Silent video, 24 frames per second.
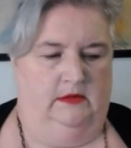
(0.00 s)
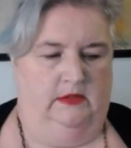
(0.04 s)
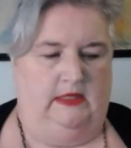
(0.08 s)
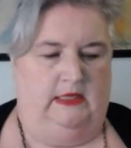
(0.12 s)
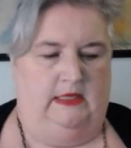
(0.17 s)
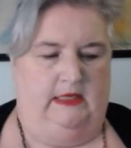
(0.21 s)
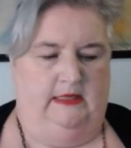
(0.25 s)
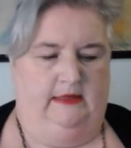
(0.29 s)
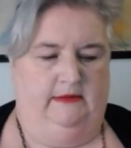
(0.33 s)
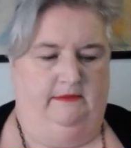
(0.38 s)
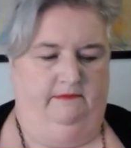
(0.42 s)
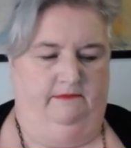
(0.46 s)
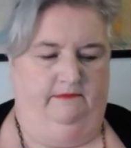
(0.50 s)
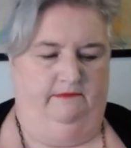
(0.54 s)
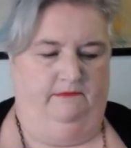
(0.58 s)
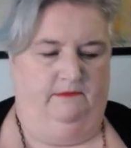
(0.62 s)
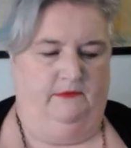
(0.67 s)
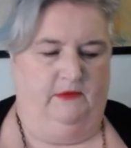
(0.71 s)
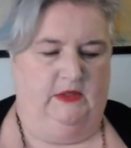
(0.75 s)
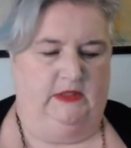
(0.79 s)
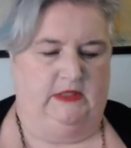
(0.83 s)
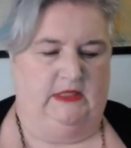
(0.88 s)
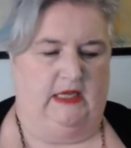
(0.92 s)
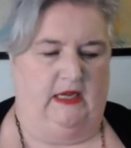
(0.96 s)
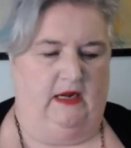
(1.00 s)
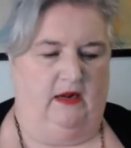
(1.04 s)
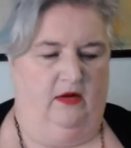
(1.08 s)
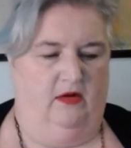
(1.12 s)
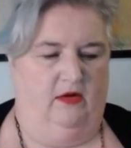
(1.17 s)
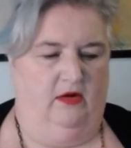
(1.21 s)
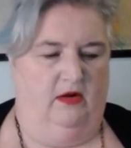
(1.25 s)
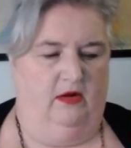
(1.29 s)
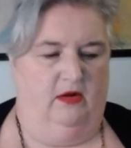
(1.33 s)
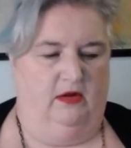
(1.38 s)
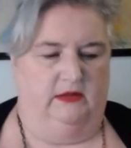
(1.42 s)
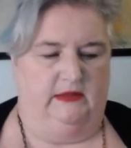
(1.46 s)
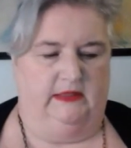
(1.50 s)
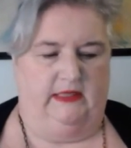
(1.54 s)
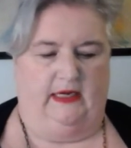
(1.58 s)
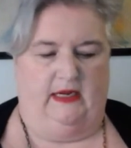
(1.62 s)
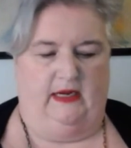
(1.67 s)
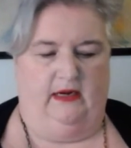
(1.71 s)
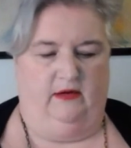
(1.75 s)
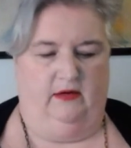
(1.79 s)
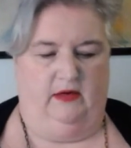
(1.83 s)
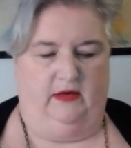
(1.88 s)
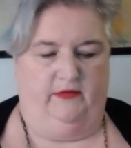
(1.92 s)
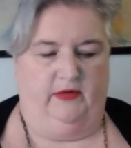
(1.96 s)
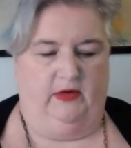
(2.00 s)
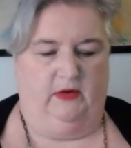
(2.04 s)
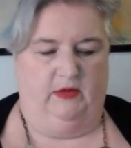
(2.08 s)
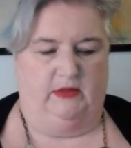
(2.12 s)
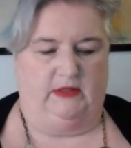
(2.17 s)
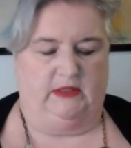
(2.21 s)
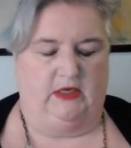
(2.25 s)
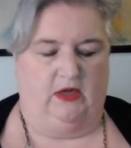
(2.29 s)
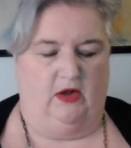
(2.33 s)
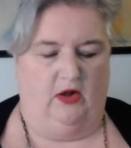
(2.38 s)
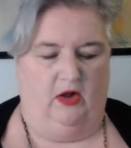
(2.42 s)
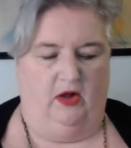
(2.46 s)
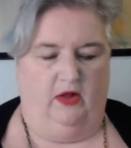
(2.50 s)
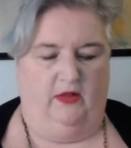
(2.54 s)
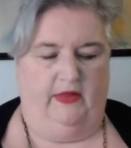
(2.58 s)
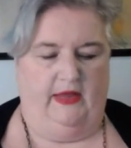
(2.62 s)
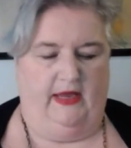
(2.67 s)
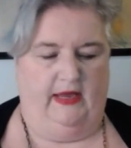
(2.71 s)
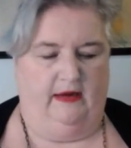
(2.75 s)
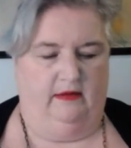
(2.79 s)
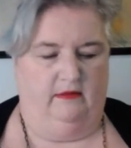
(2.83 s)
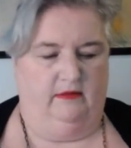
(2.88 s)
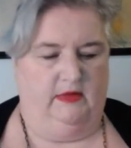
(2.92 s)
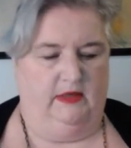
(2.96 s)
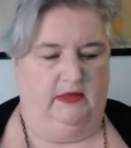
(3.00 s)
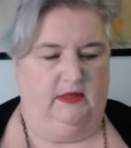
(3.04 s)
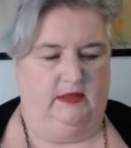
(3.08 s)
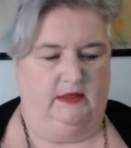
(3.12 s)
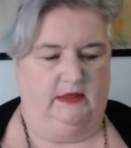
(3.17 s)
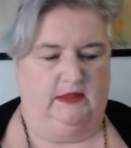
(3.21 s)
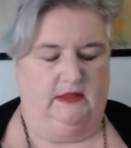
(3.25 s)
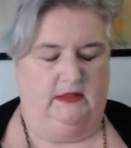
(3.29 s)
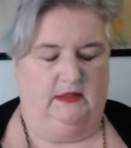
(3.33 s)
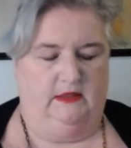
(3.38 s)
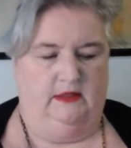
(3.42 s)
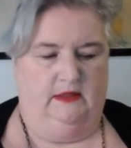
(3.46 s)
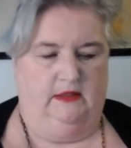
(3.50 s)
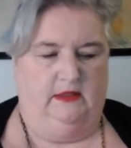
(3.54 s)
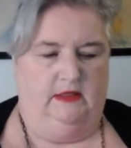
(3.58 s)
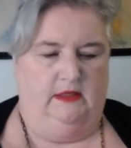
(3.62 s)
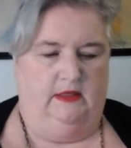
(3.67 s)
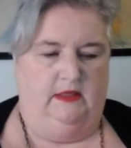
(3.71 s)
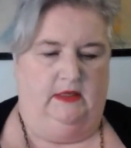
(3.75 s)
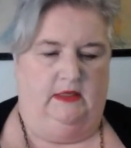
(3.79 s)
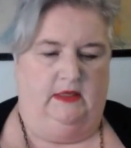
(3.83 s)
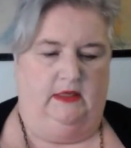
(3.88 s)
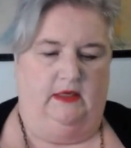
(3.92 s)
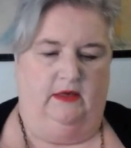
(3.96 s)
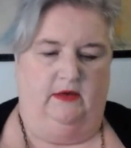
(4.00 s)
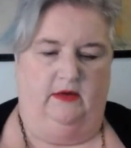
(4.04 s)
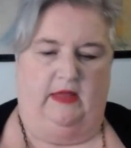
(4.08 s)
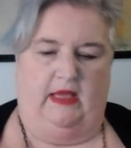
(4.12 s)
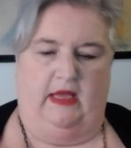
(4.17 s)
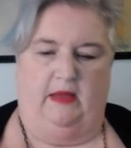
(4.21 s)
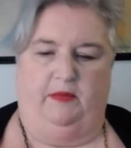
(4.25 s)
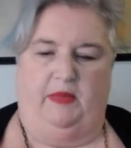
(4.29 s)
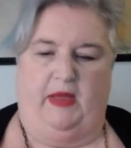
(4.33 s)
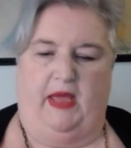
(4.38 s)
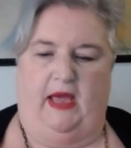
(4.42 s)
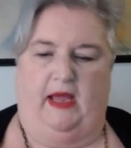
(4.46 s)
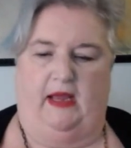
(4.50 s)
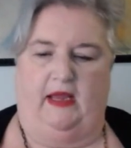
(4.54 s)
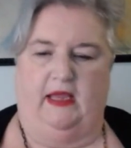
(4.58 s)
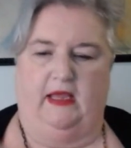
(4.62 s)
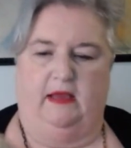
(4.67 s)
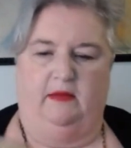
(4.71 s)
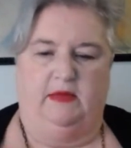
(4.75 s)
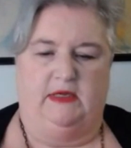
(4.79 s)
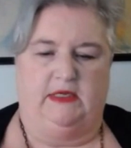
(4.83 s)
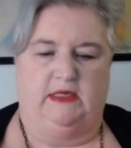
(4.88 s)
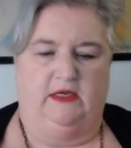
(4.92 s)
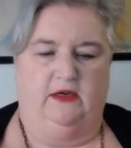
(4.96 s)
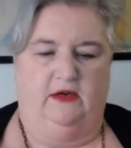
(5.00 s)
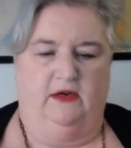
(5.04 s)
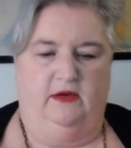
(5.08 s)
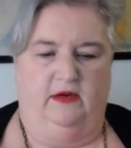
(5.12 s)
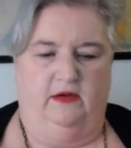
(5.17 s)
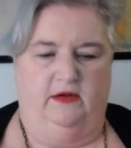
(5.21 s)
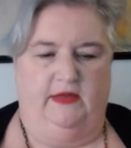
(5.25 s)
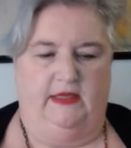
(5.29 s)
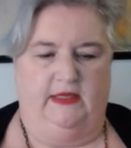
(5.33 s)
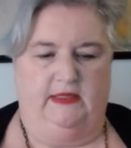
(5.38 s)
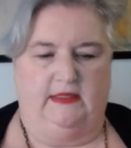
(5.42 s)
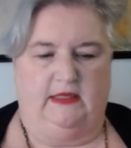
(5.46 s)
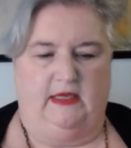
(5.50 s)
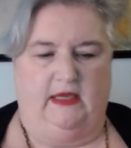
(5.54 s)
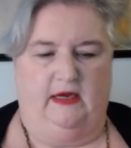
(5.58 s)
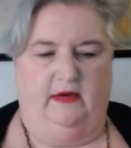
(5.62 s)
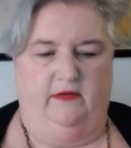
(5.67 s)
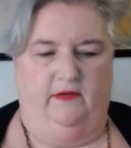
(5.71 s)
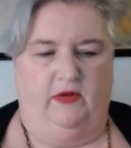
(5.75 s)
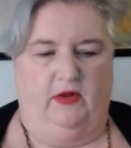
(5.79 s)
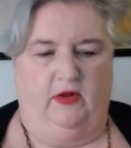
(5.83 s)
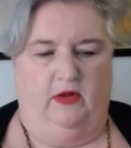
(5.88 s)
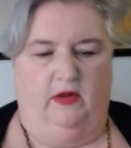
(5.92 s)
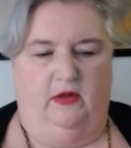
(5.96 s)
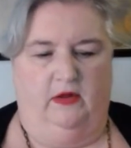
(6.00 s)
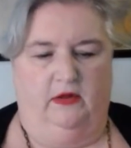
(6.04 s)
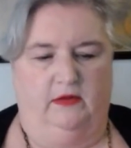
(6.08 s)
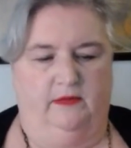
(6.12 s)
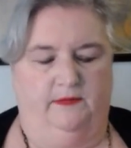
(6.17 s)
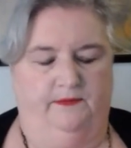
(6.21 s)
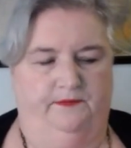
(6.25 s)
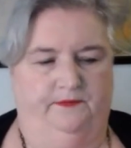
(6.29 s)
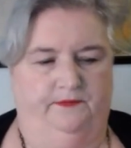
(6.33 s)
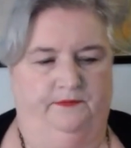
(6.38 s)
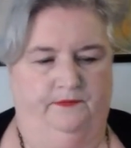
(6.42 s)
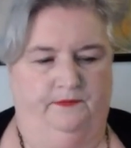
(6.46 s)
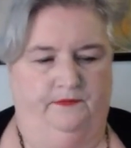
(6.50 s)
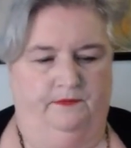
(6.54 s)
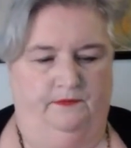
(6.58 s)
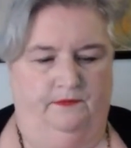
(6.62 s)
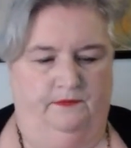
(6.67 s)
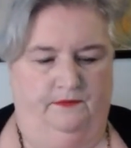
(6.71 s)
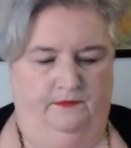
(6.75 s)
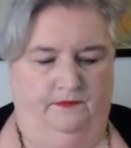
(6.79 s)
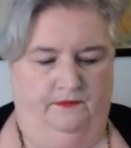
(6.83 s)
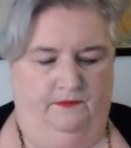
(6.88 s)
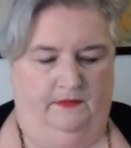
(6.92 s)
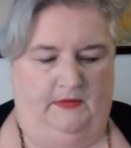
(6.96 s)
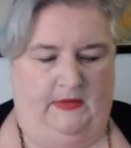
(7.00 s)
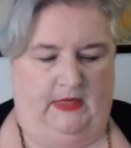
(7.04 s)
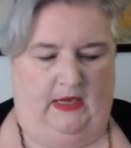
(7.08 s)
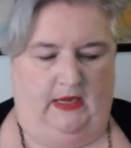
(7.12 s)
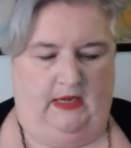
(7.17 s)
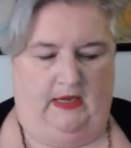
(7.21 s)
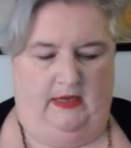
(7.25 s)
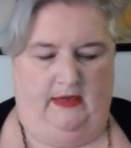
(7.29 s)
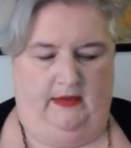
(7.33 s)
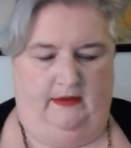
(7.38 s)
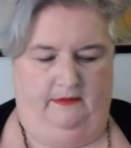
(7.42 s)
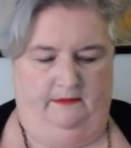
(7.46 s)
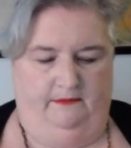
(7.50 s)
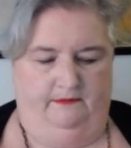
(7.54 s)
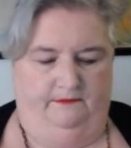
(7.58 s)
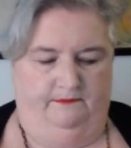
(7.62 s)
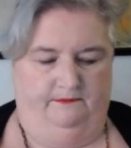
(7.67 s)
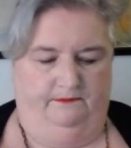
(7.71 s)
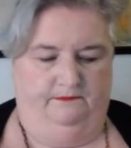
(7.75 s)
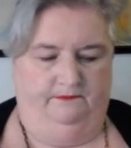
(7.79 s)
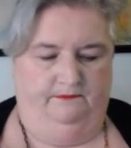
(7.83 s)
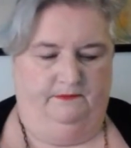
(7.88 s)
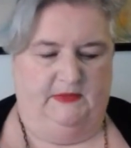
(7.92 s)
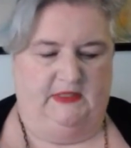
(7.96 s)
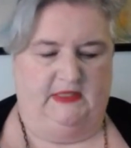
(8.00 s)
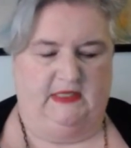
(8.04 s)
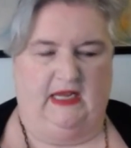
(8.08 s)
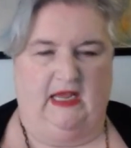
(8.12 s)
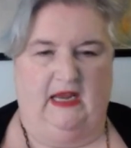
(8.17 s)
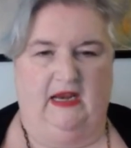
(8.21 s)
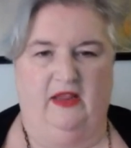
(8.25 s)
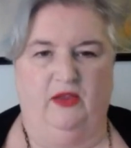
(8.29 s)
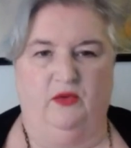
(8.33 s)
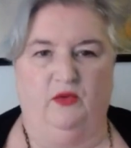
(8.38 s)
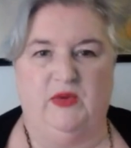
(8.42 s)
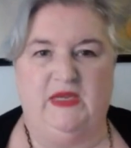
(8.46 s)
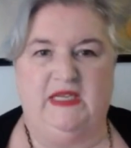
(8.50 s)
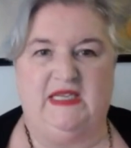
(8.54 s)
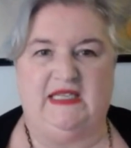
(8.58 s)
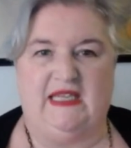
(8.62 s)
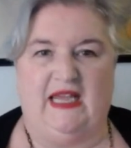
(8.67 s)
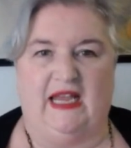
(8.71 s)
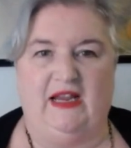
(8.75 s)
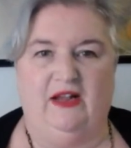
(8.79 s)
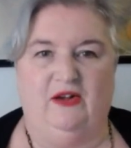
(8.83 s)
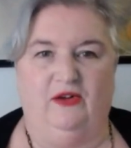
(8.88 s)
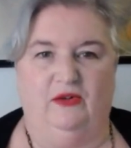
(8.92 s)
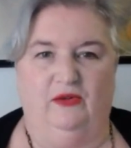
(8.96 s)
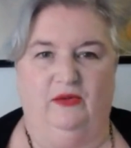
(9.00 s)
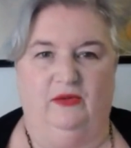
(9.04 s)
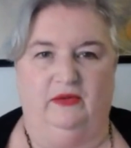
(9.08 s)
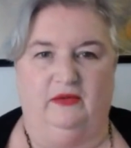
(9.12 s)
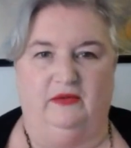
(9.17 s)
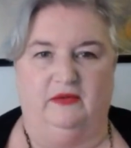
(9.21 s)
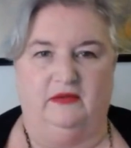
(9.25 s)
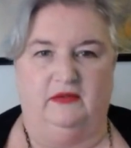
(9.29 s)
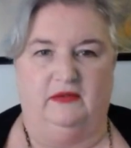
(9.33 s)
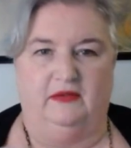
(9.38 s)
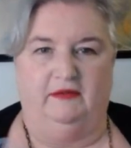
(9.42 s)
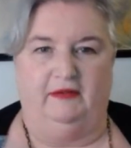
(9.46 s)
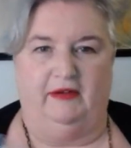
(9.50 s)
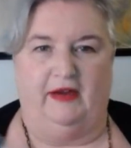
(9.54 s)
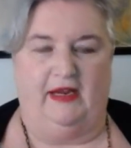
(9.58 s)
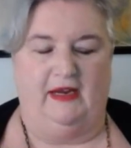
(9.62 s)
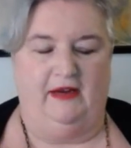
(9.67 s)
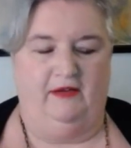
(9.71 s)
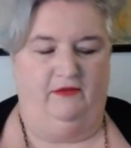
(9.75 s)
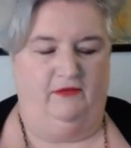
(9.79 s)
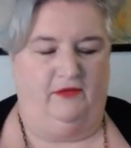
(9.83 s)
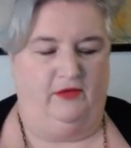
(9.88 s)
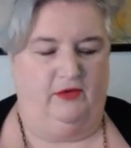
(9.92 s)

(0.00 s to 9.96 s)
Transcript: what's that called? Like, I don't even know what to call that, where it's, you know, that packing material that's kind of all, it's kind of the recycled, right,